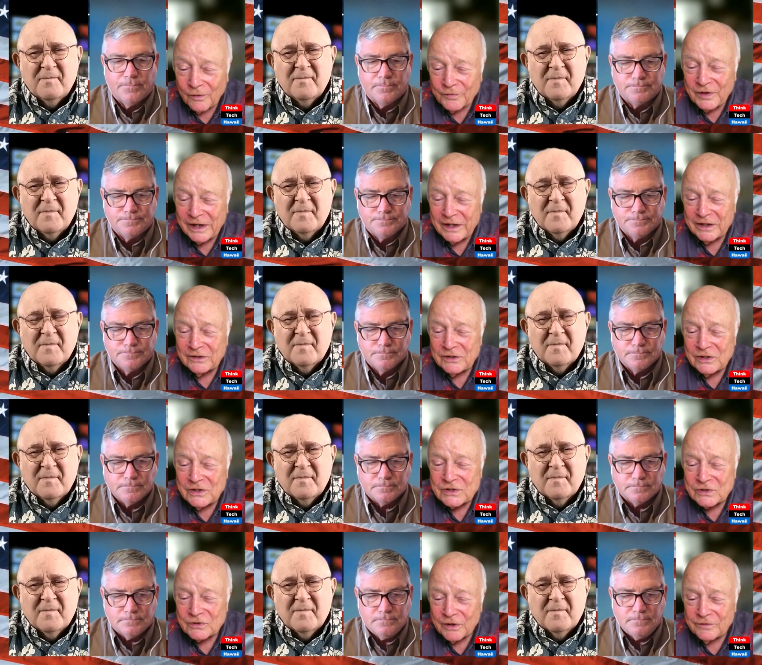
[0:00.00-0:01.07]
Speaker 1: of getting
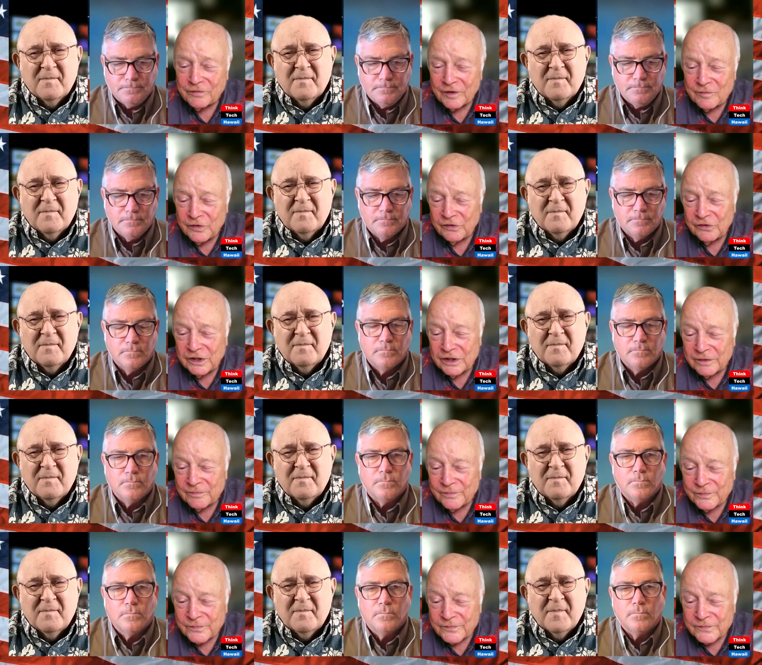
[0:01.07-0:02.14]
destroyed from within.
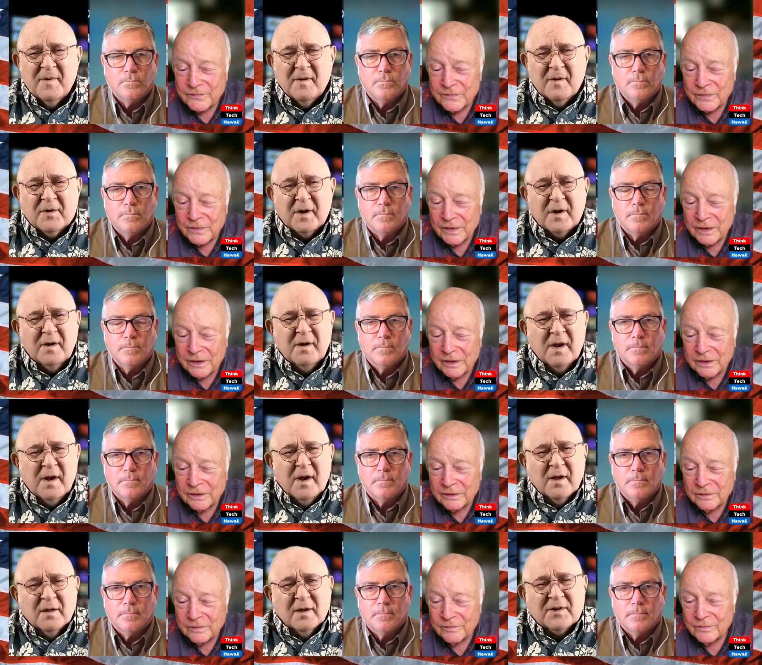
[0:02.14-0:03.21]
Speaker 2: Okay,
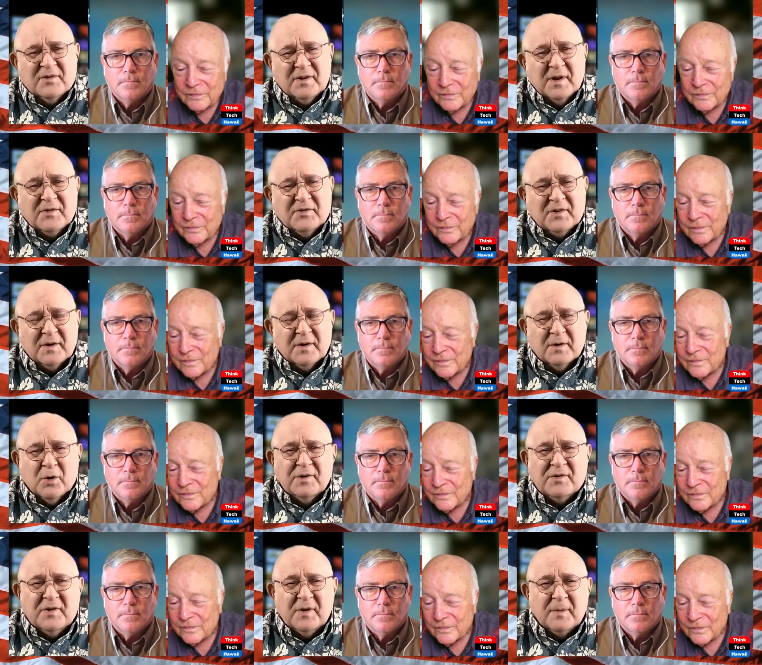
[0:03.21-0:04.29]
let's let's uh, go
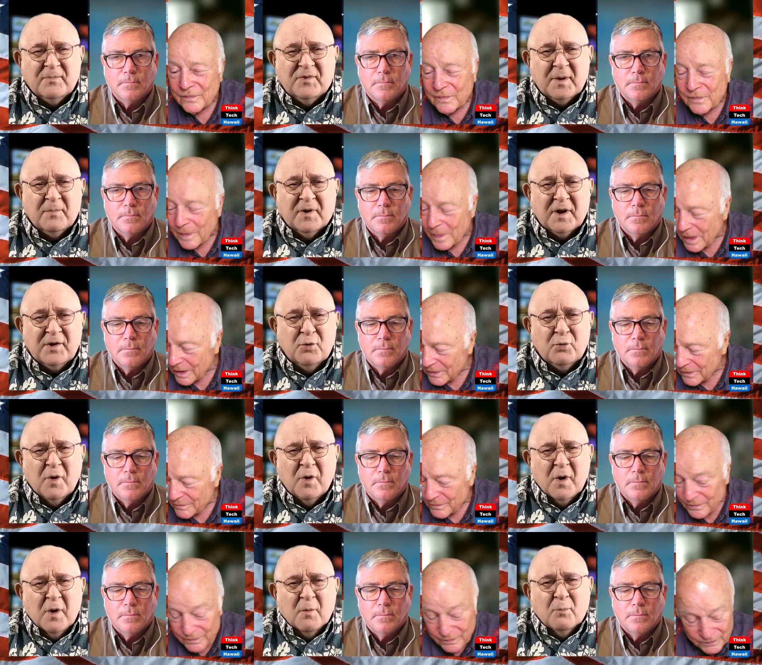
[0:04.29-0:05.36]
to Tim. Tim, can you
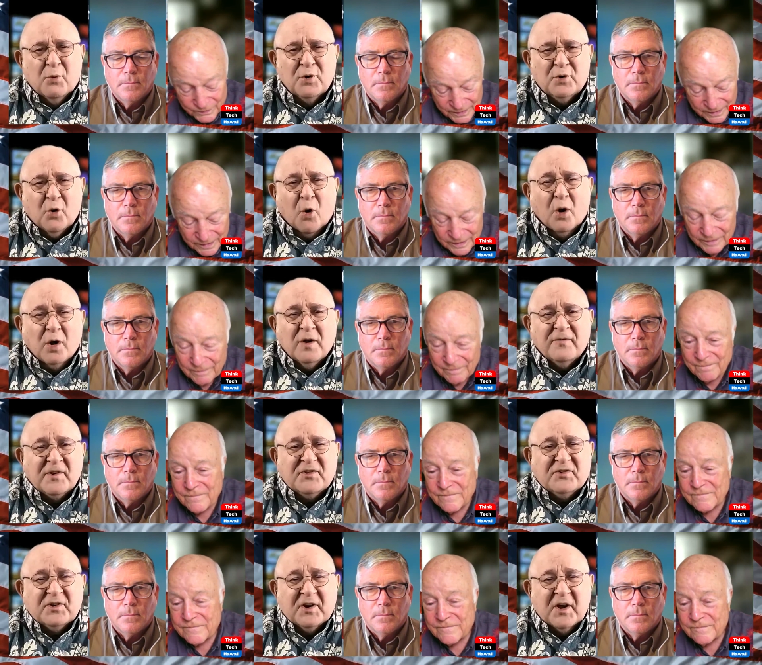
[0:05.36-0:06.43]
put all of
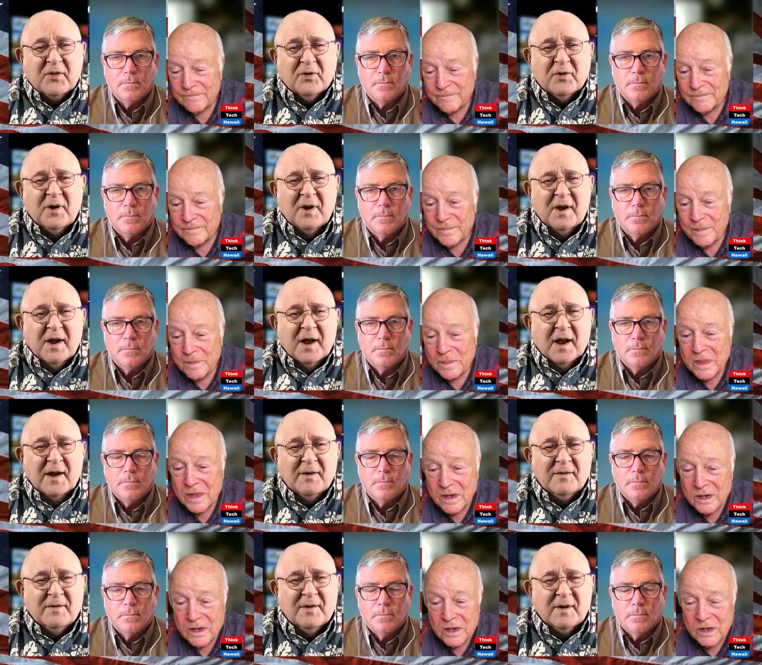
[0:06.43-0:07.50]
this together
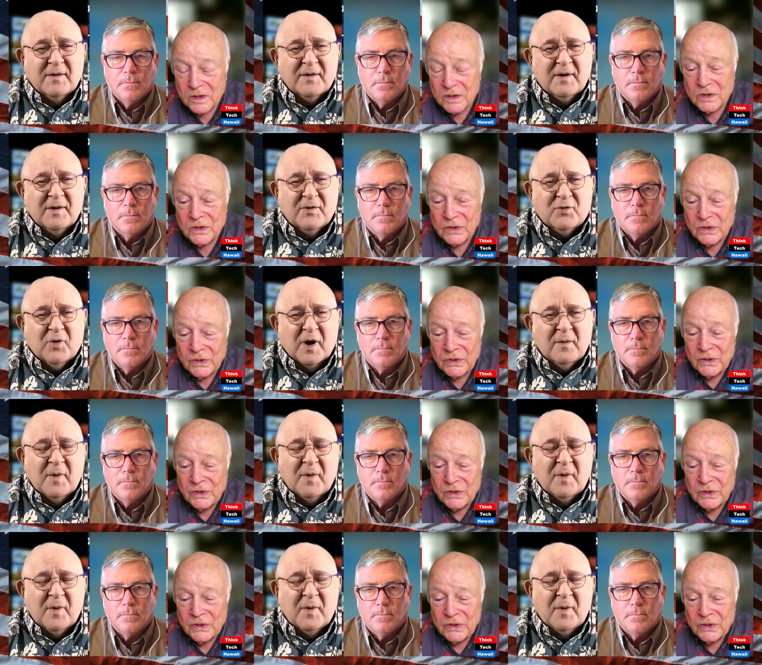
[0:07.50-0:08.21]
and uh, and try to